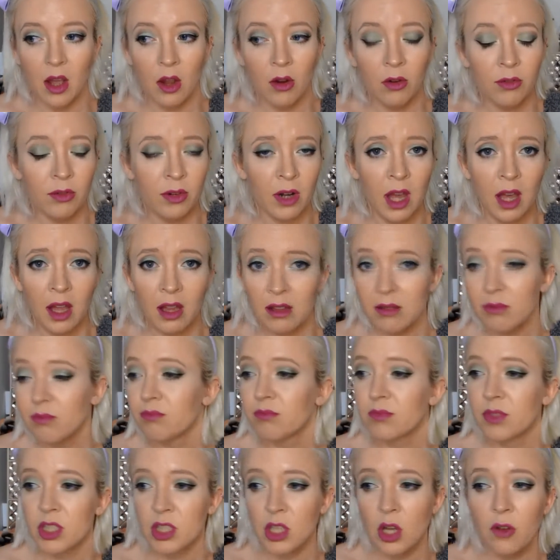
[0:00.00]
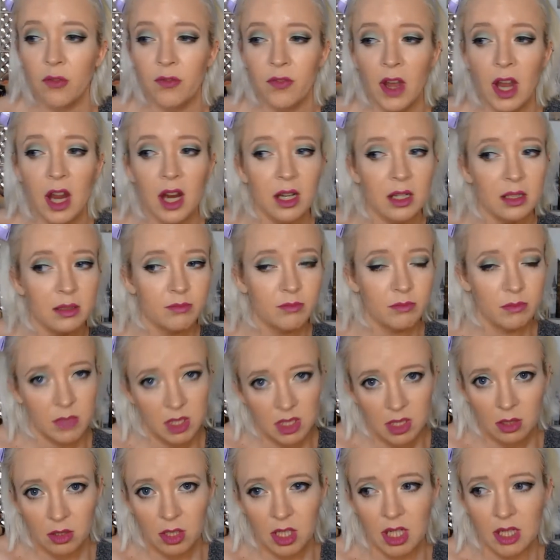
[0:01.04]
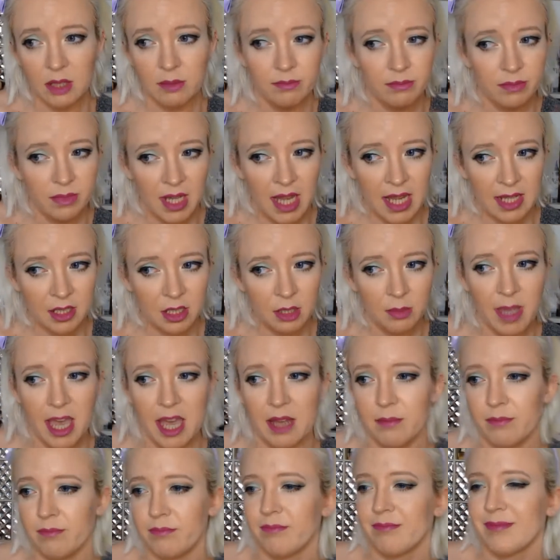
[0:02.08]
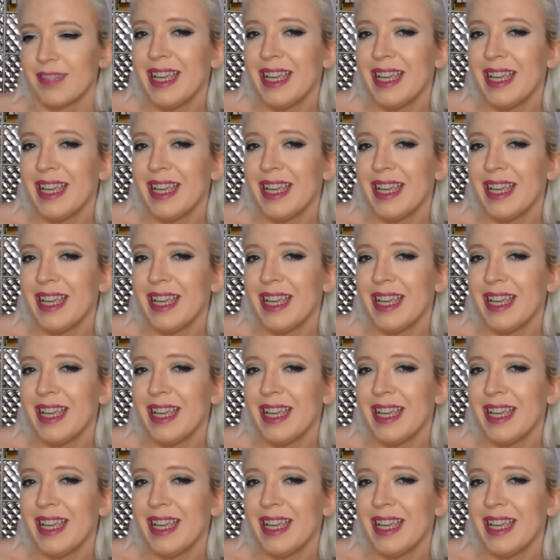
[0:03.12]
Overall, so far, so good. Not too bad.